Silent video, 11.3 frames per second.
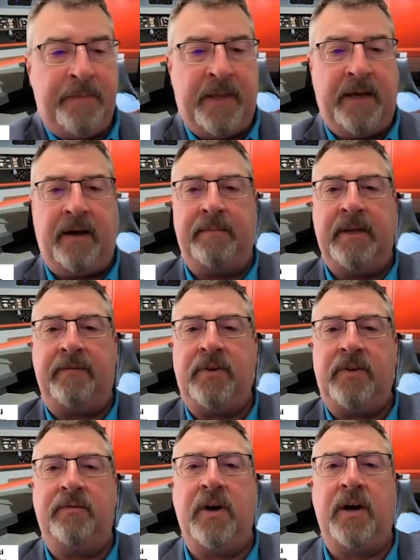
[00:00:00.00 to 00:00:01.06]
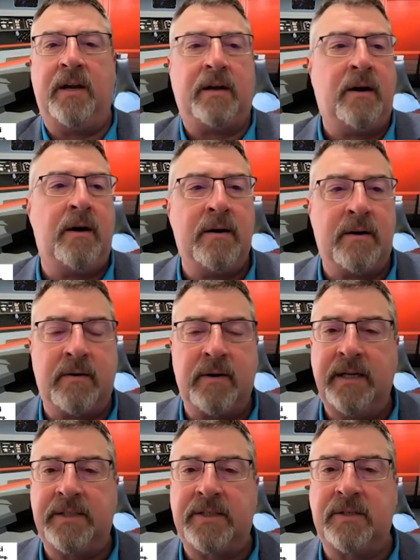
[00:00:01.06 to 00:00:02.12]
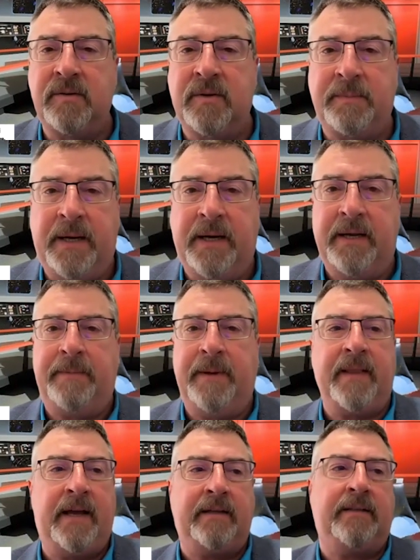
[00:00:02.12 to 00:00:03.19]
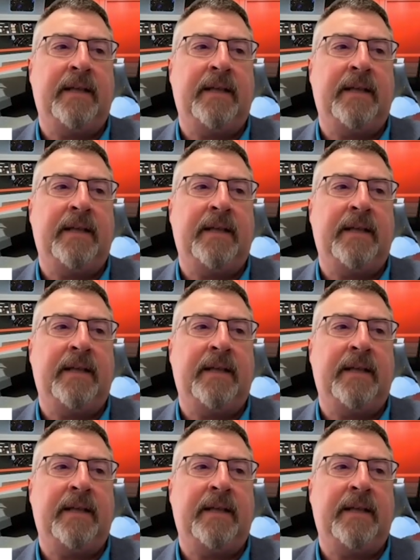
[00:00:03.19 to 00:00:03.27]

Um, if you've got a concrete sewer pipe and that,